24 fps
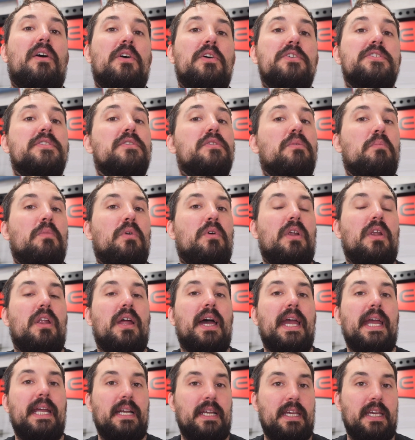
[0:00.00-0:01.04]
also more
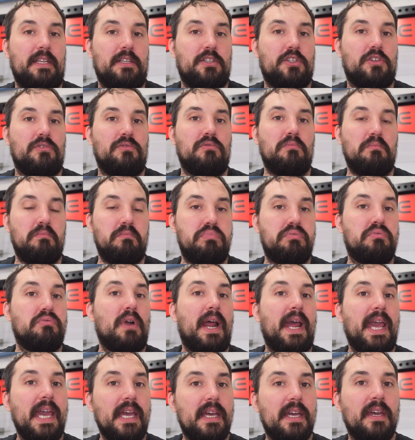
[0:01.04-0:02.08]
likely to
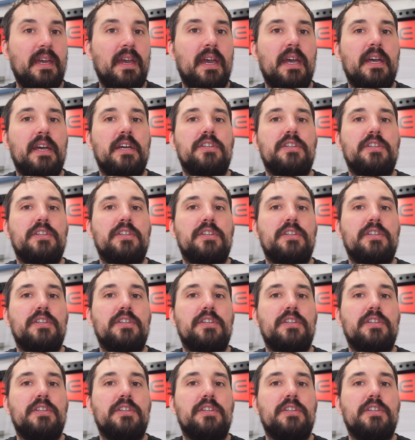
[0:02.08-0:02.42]
break.